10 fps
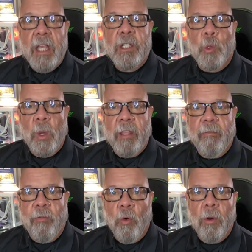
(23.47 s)

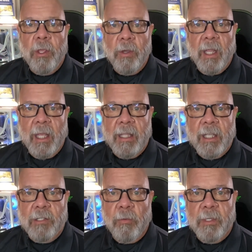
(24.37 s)
24. You can get
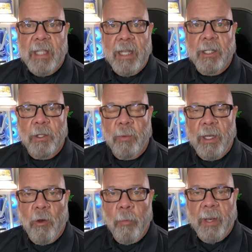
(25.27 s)
this from
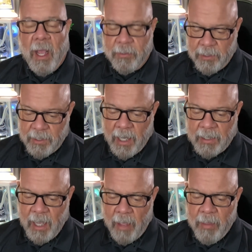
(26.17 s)

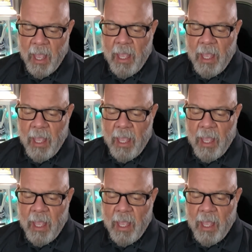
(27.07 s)
SantaClaritaOpenHouses.com.